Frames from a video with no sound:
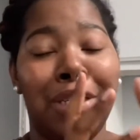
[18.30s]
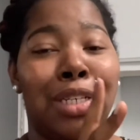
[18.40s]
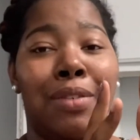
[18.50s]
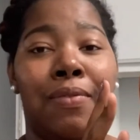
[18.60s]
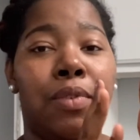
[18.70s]

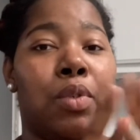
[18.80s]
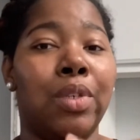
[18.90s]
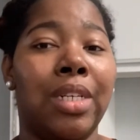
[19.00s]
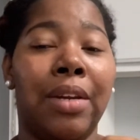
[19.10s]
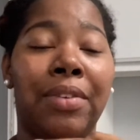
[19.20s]
and full
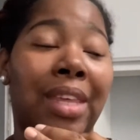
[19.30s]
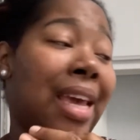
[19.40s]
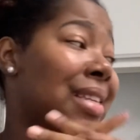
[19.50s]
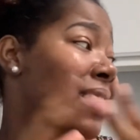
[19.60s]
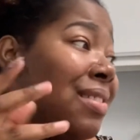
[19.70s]
and everything. I
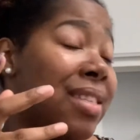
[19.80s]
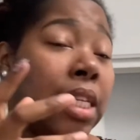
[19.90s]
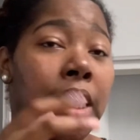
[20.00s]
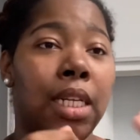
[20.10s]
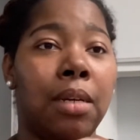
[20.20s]
still have to
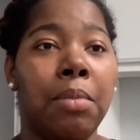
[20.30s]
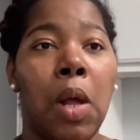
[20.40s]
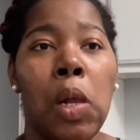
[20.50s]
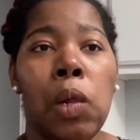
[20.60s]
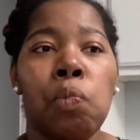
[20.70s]
clean up,
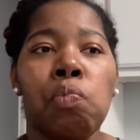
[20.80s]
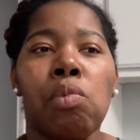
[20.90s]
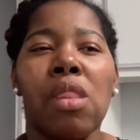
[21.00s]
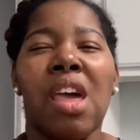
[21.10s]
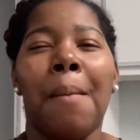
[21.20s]

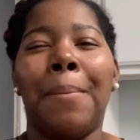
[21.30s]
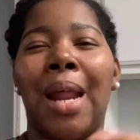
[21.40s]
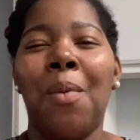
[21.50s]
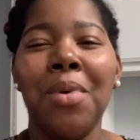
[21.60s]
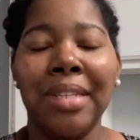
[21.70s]
but I
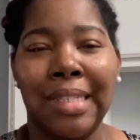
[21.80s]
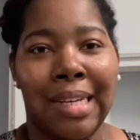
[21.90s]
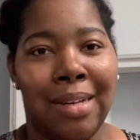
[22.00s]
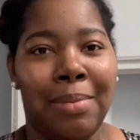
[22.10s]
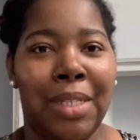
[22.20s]
wanted to
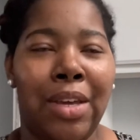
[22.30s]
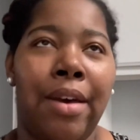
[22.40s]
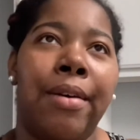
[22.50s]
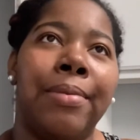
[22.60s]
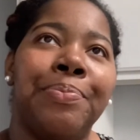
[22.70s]
come to
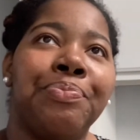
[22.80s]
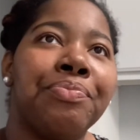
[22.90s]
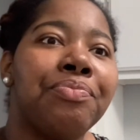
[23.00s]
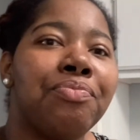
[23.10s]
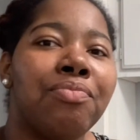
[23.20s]
y'all.
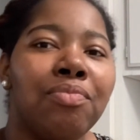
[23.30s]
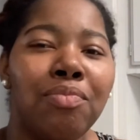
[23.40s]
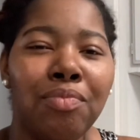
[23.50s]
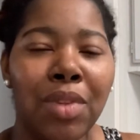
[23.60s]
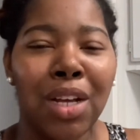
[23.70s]

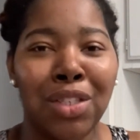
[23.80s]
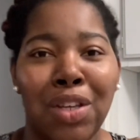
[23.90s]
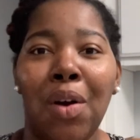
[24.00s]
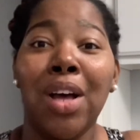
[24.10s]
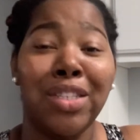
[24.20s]

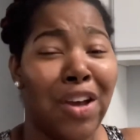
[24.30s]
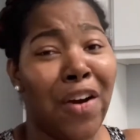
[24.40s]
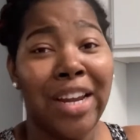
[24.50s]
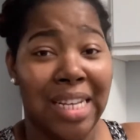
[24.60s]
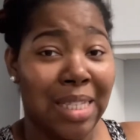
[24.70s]
So
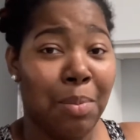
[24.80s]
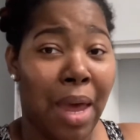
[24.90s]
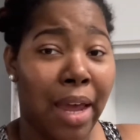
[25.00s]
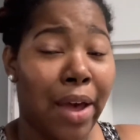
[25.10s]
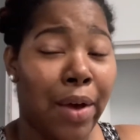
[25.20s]
Zarya is
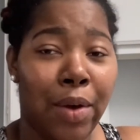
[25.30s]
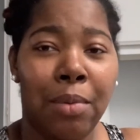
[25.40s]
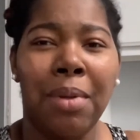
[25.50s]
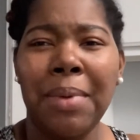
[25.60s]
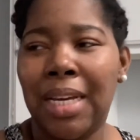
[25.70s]
back home.
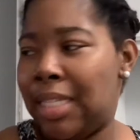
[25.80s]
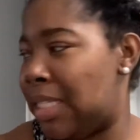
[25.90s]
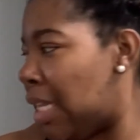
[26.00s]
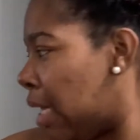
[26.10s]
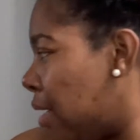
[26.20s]
Let me cut this
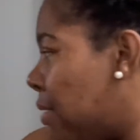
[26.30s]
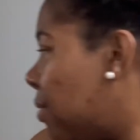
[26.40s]
light on.